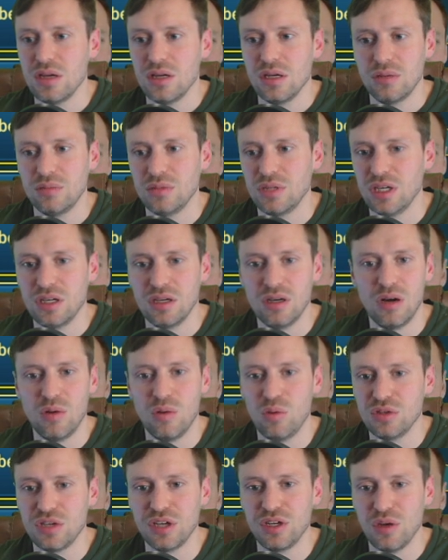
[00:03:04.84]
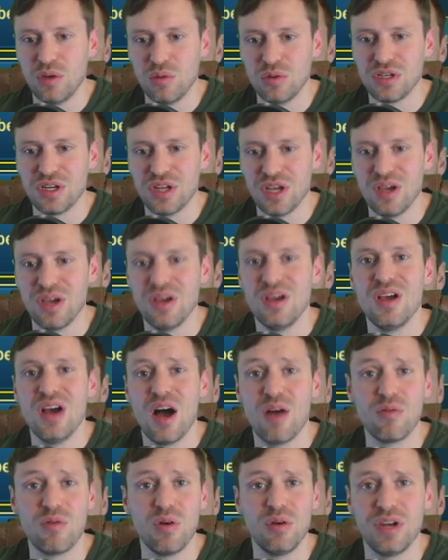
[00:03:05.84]
I'm like, oh, what do I do? What do I do?
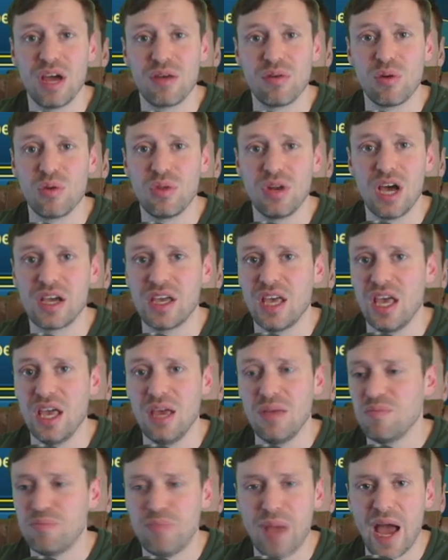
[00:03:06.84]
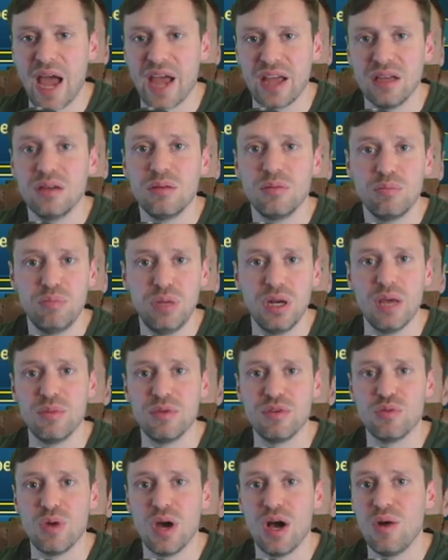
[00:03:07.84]
I've got Nari the Lucky. Bang, pull him
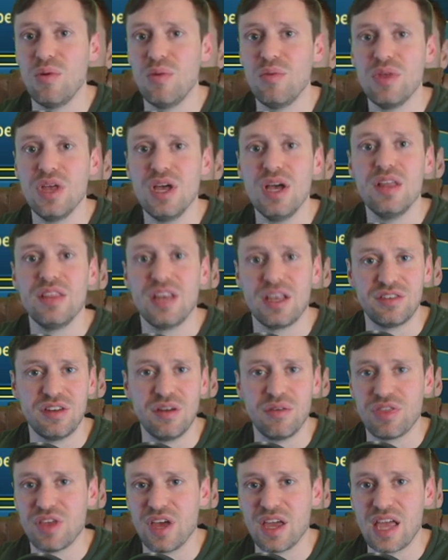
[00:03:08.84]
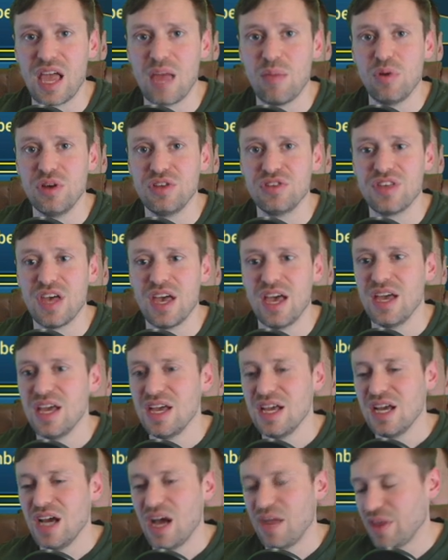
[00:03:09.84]
as well. That's another 30k points there.
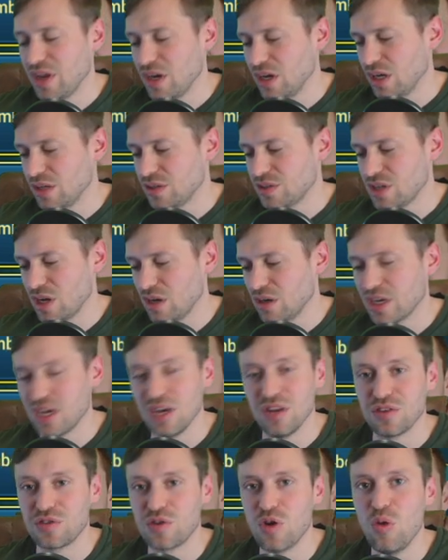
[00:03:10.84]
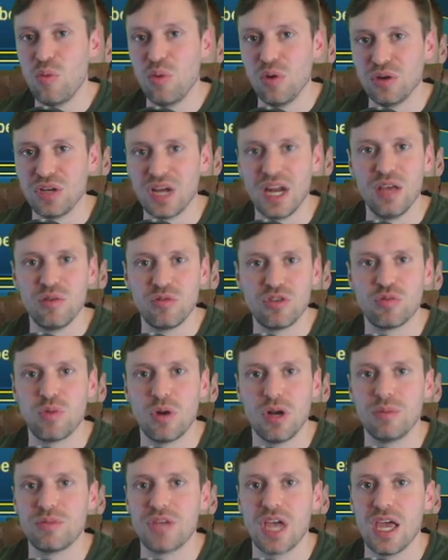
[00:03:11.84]
And then I start looking at the scoreboard, and it just
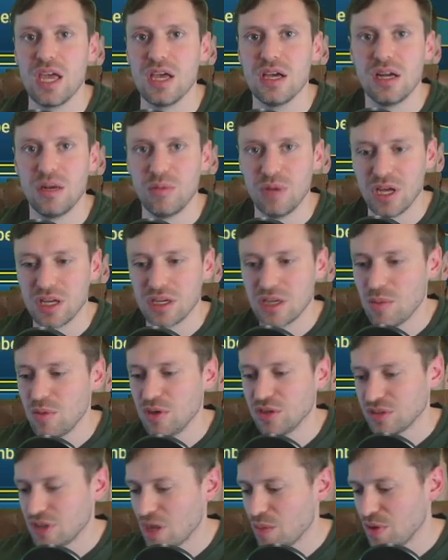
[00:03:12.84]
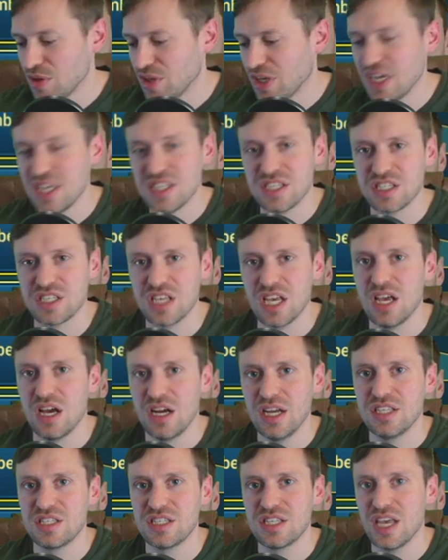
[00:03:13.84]
won't update. I'm like, come on, come on, I need to see, I
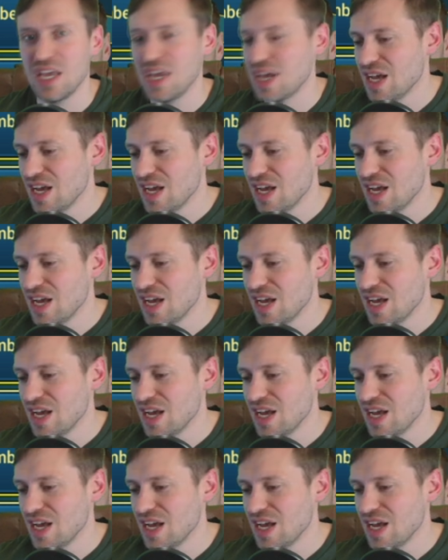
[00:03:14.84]
need to see.